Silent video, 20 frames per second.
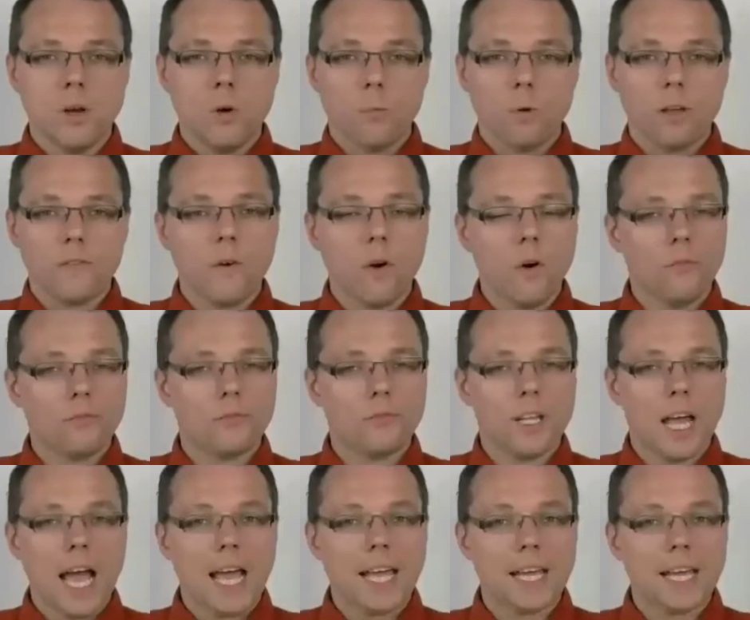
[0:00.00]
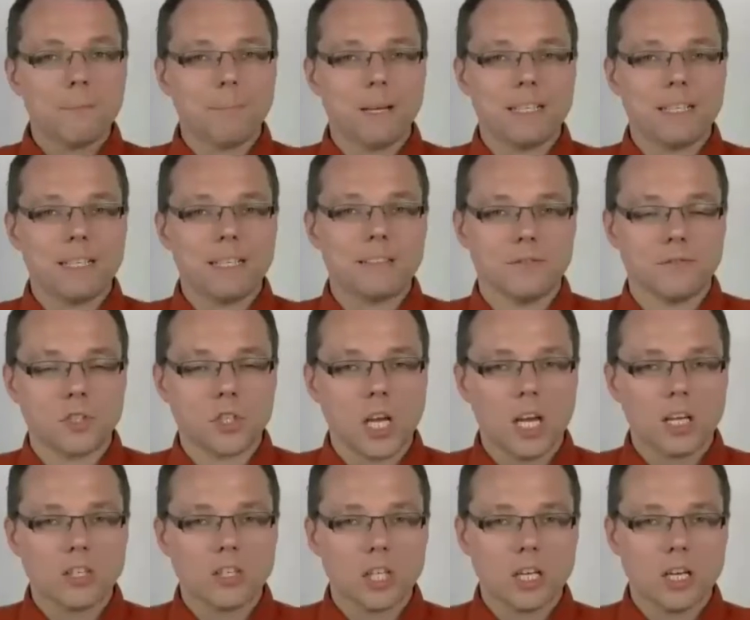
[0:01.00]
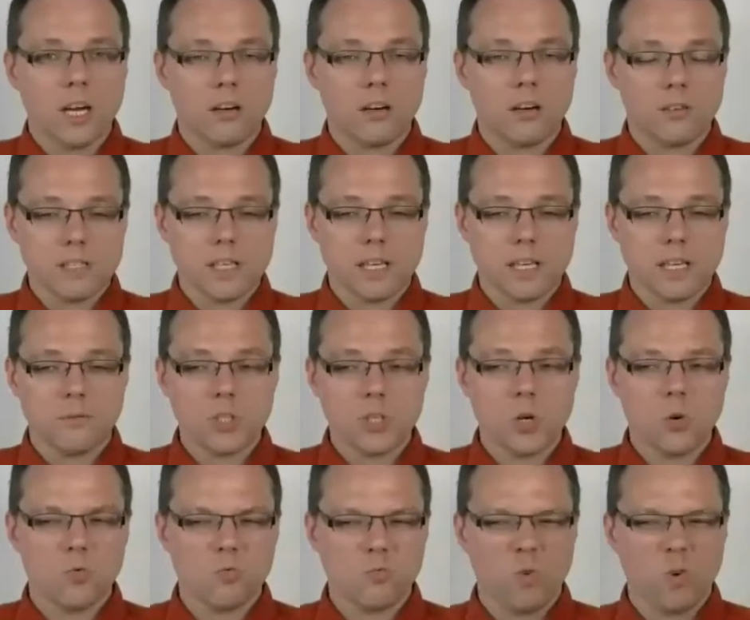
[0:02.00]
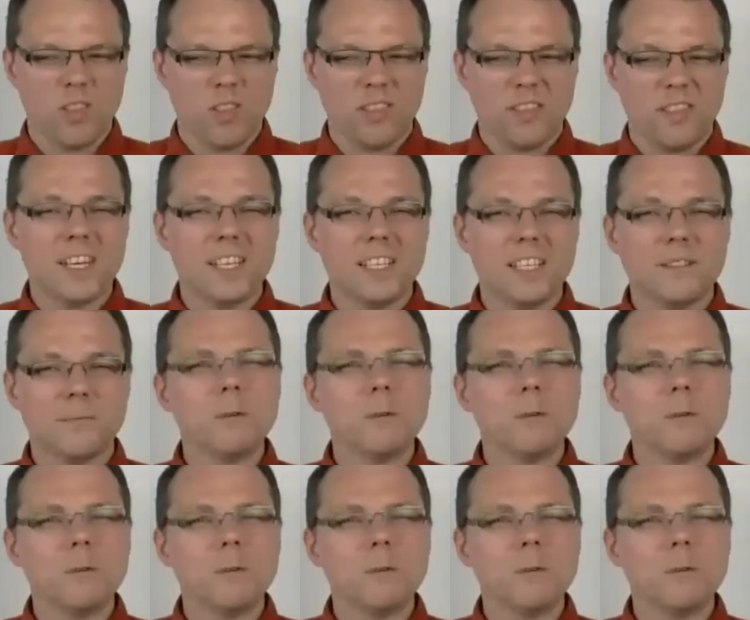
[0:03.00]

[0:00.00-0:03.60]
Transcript: we have often high capacitive charging currents, and we don't want these.